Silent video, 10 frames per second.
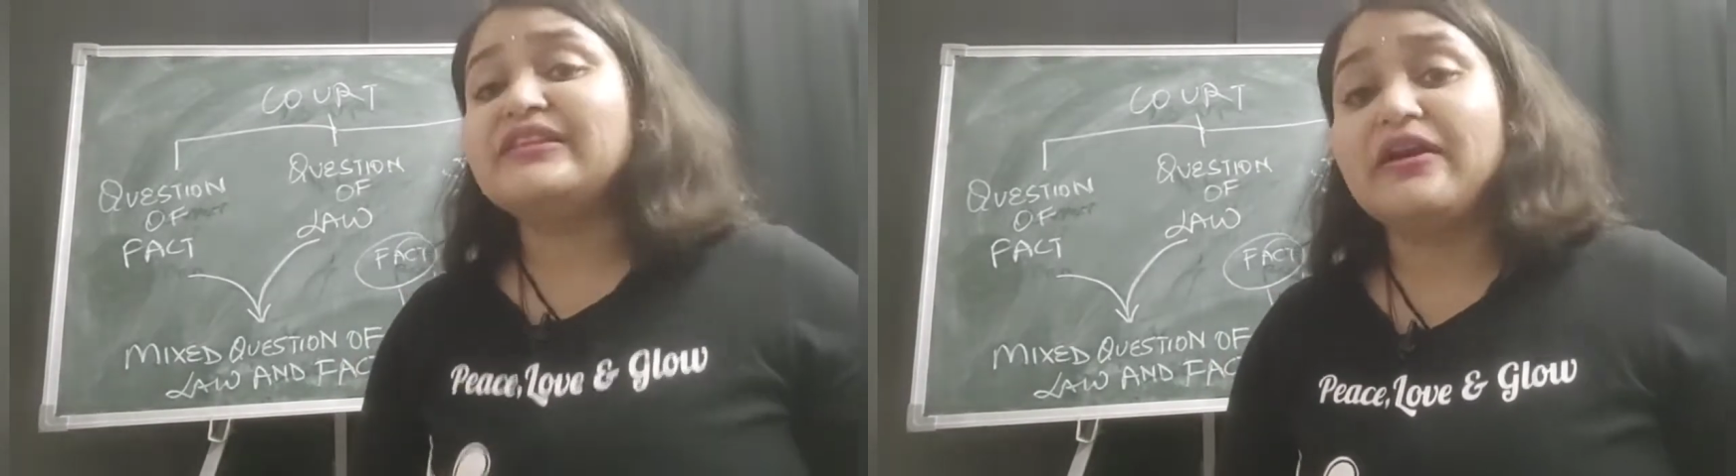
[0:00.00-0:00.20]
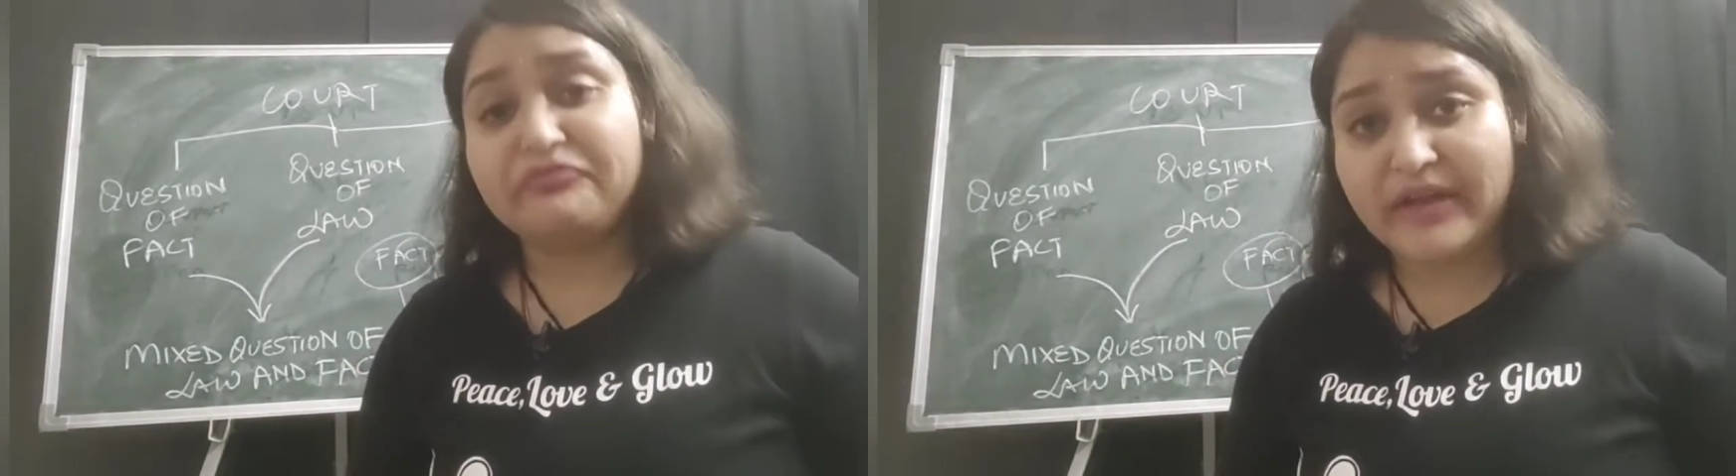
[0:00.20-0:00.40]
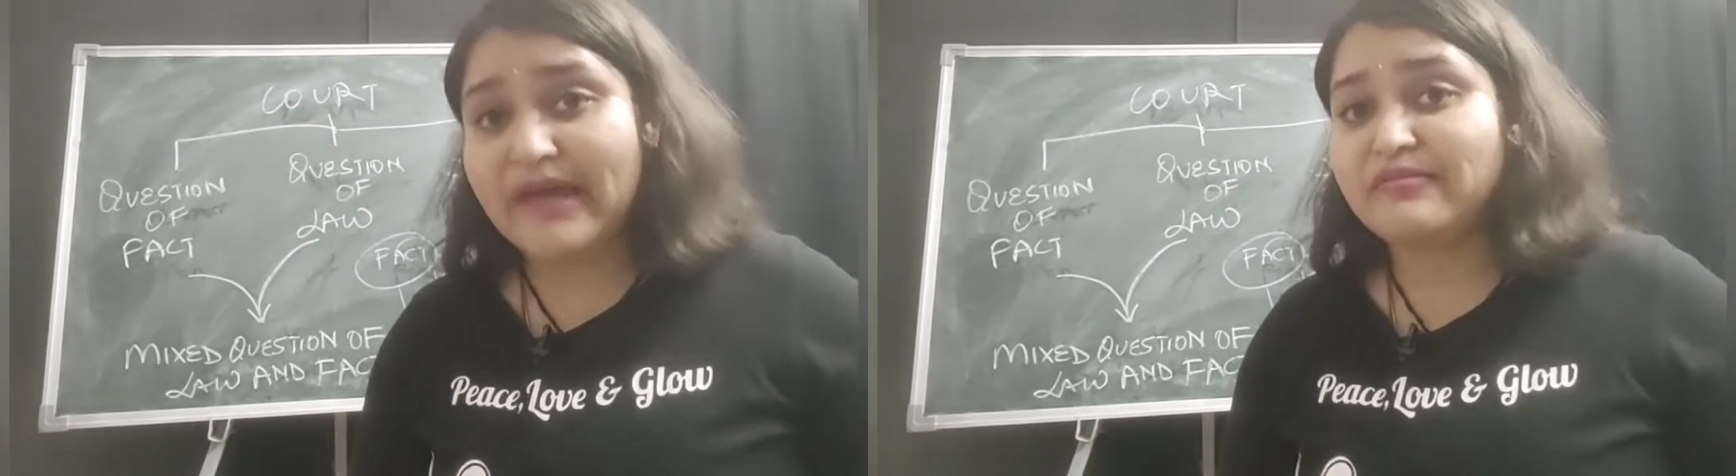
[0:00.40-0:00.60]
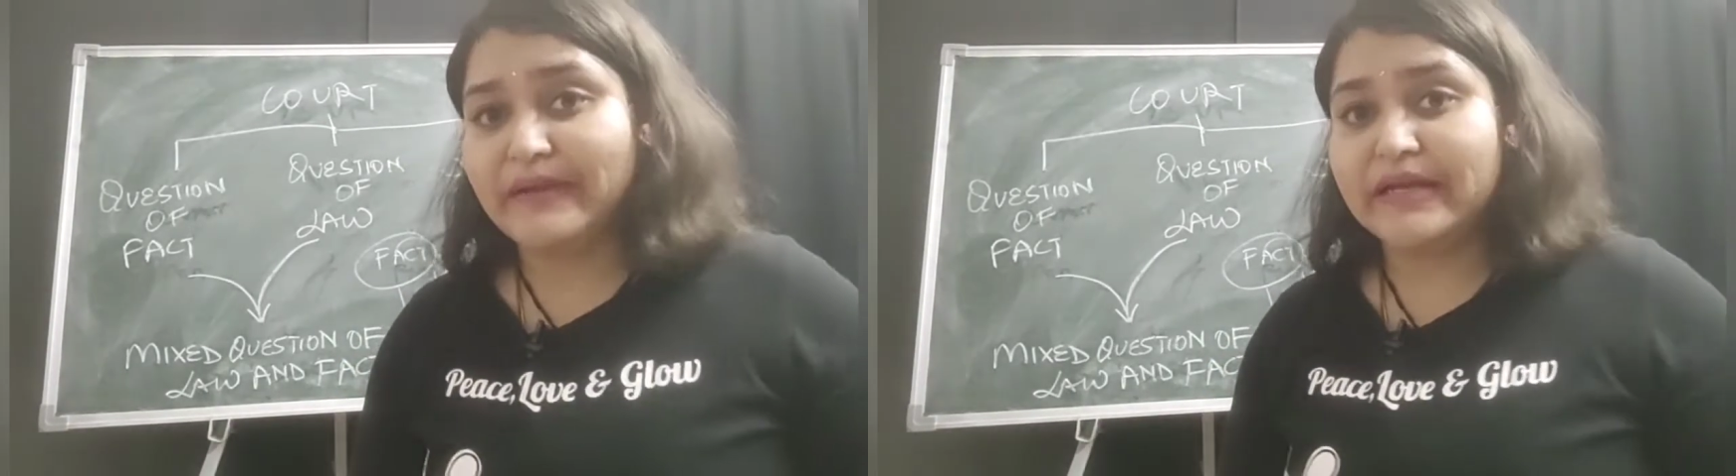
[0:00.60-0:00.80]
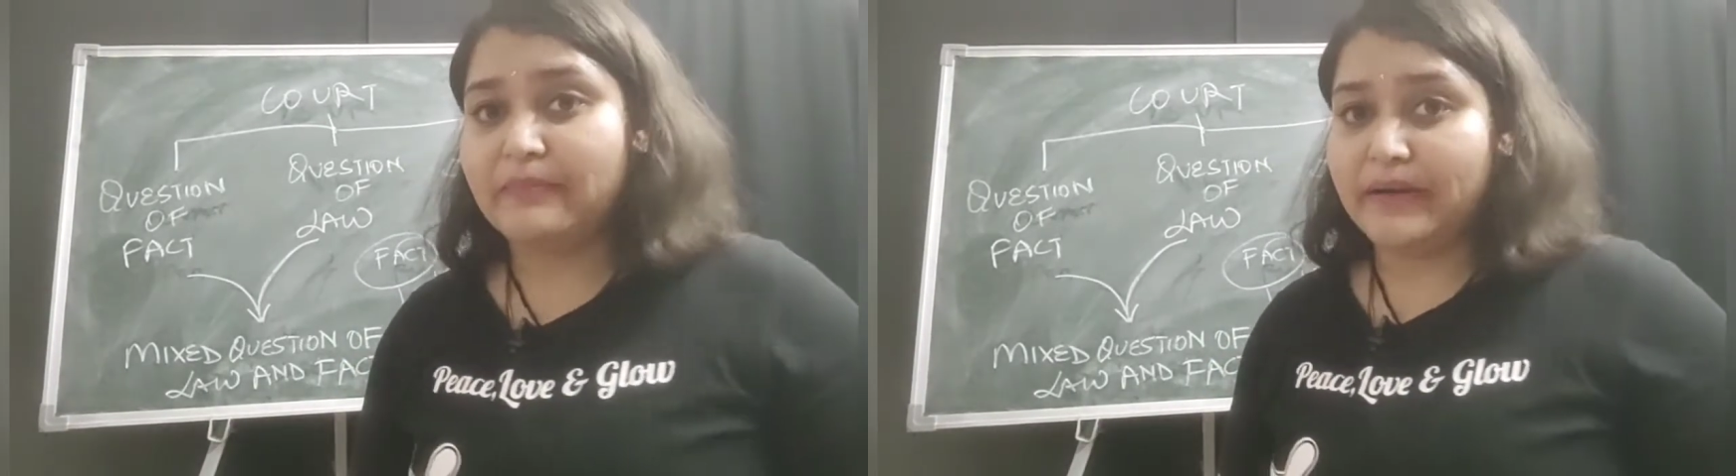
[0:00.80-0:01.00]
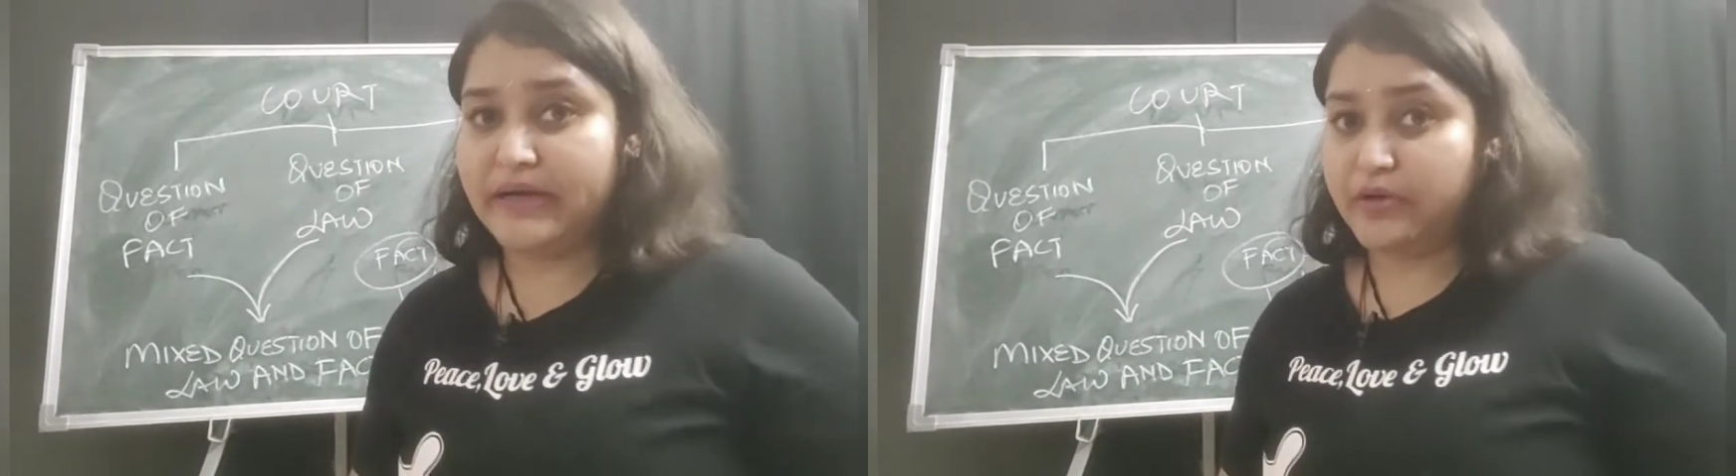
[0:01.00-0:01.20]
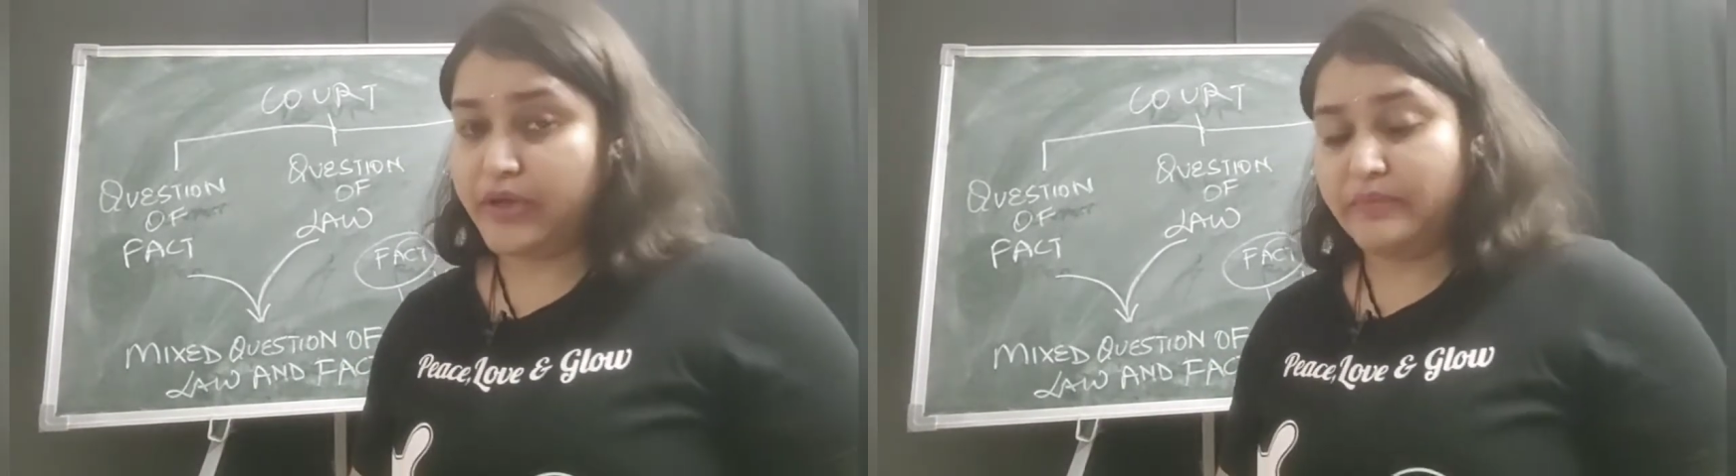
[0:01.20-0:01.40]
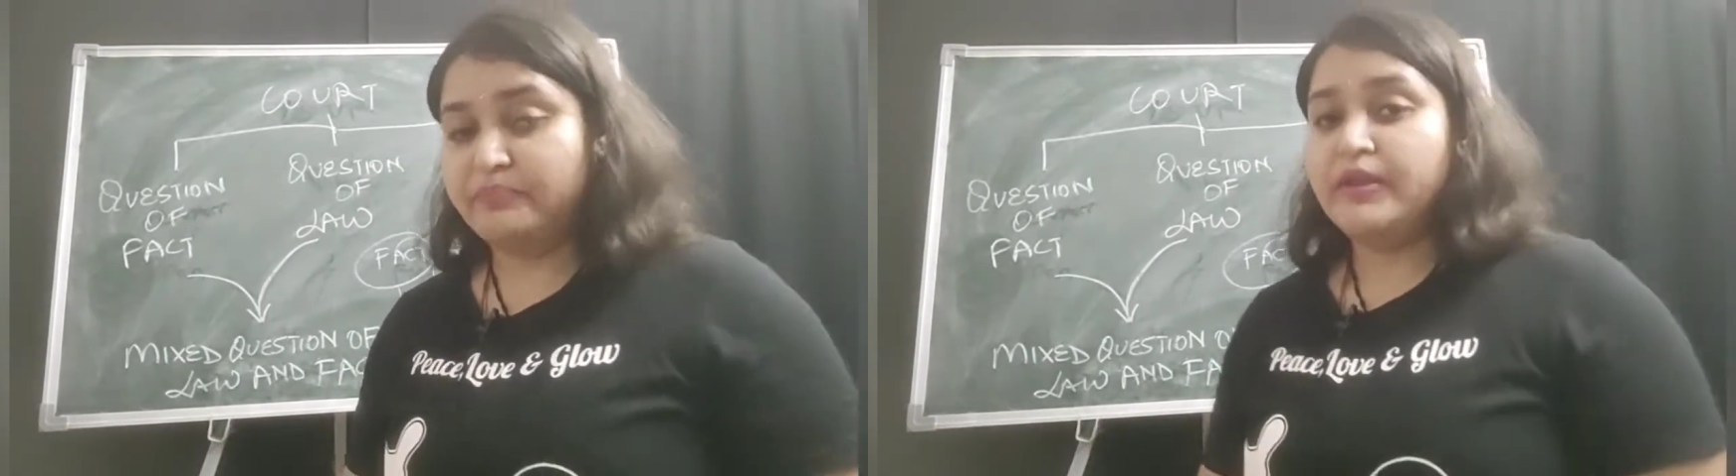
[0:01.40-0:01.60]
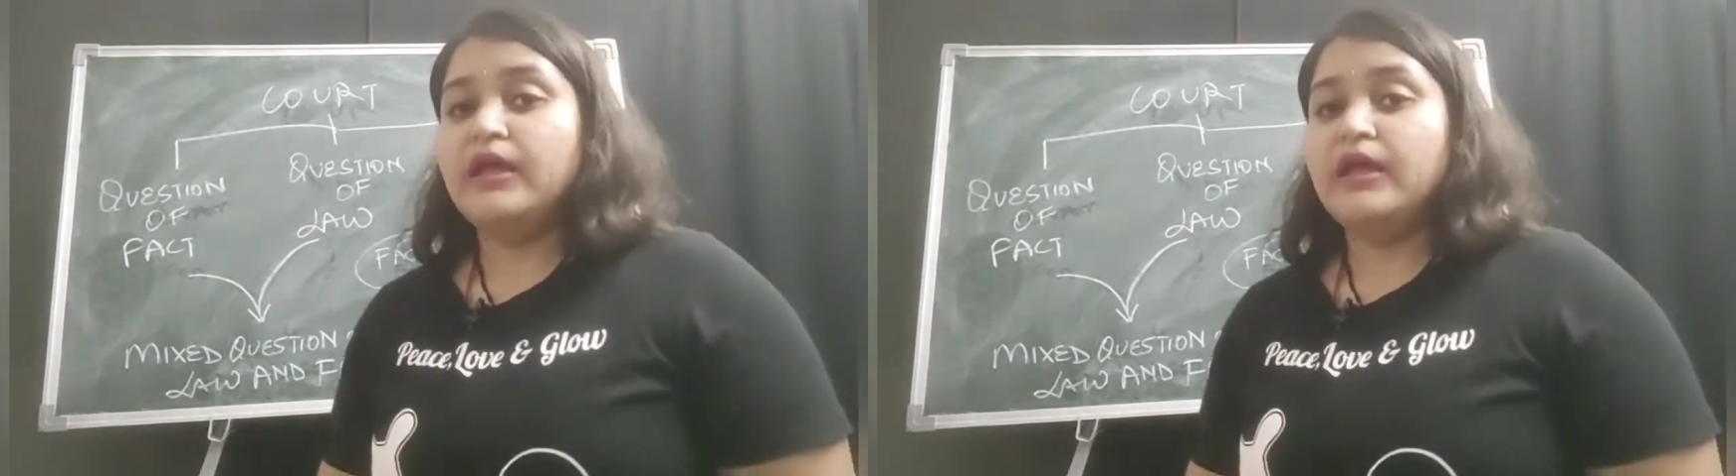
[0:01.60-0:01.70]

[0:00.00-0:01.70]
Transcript: theft has been committed. Okay.